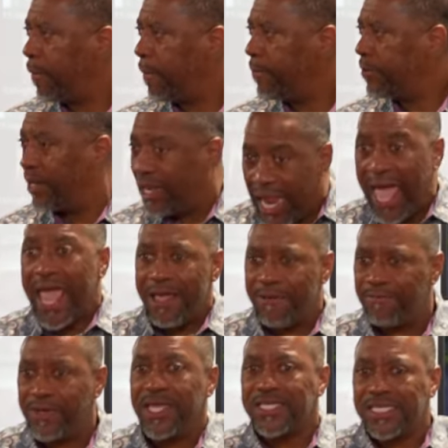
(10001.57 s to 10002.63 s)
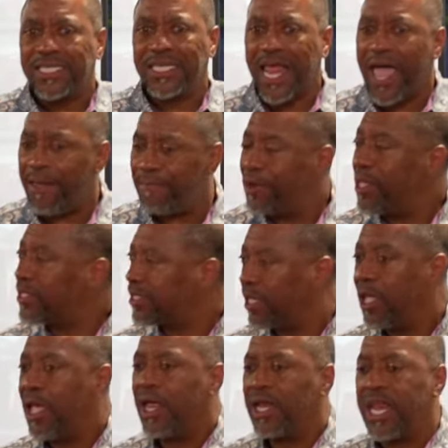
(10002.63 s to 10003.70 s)
Life. This is life. Listen,
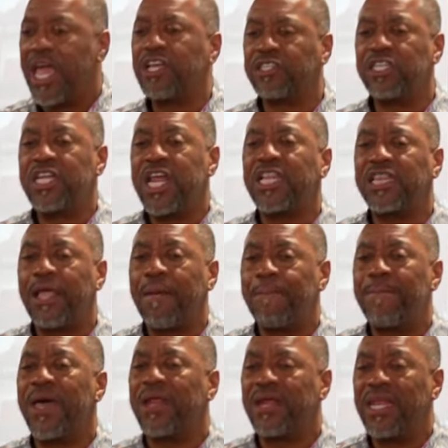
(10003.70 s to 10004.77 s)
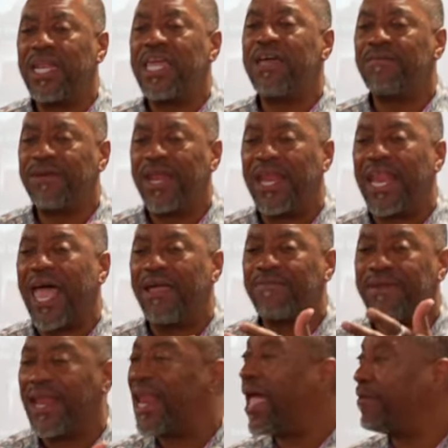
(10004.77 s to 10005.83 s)
there's nothing better lived than life
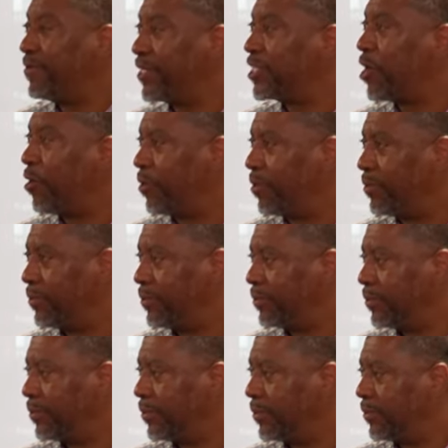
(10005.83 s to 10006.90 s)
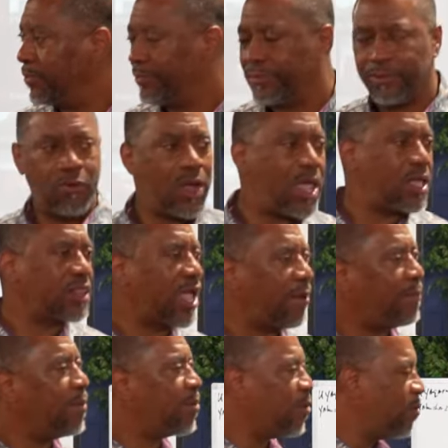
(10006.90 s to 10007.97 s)
than life eternal. Why y'all think
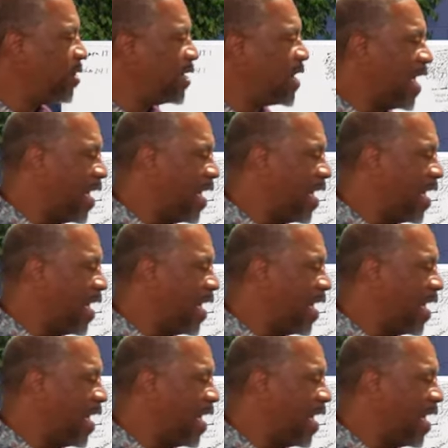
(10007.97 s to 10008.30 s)
people don't want to die?